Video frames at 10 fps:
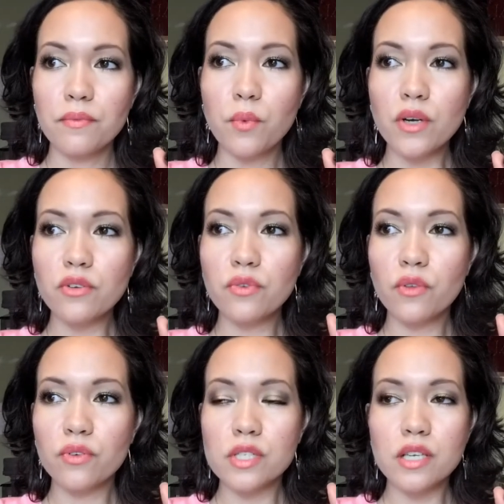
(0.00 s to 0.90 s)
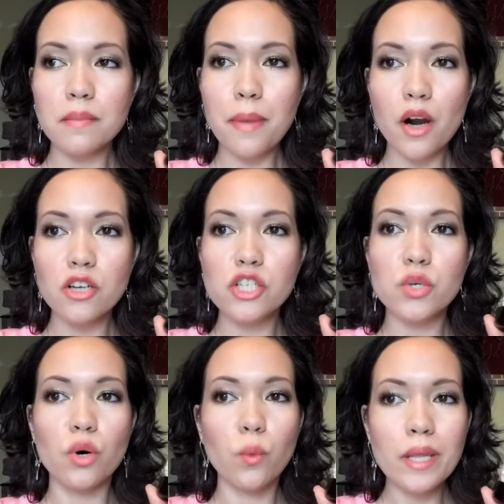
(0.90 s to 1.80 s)
Wonderful for sun-parched
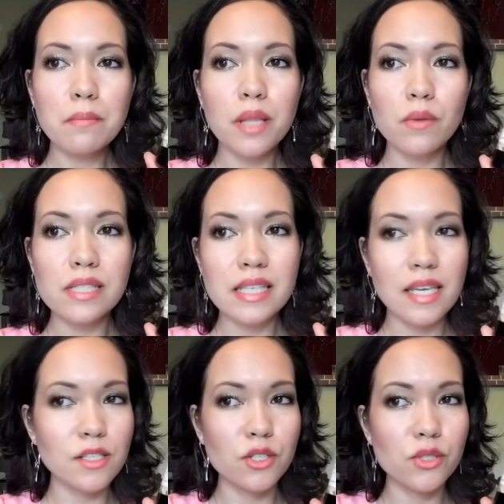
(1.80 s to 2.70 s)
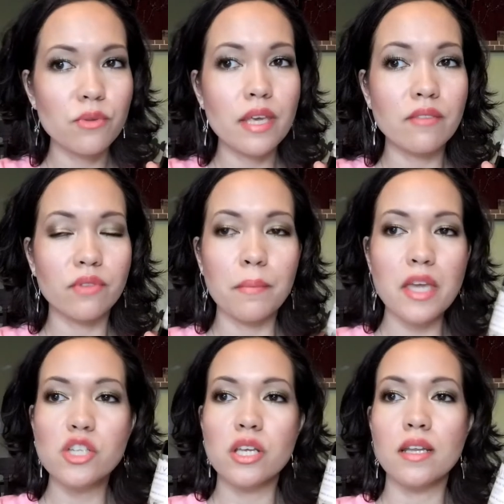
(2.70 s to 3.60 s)
or wind-blown skin to soothe
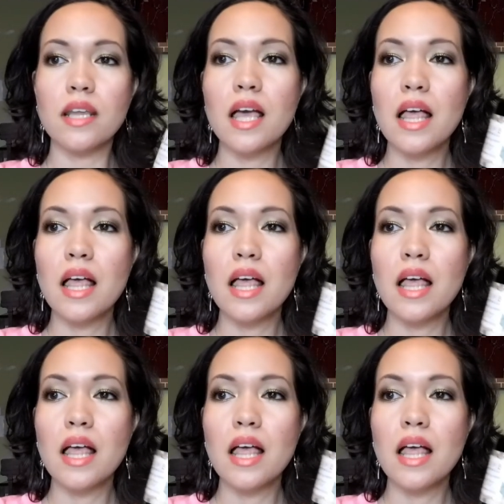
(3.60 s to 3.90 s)
inflammation.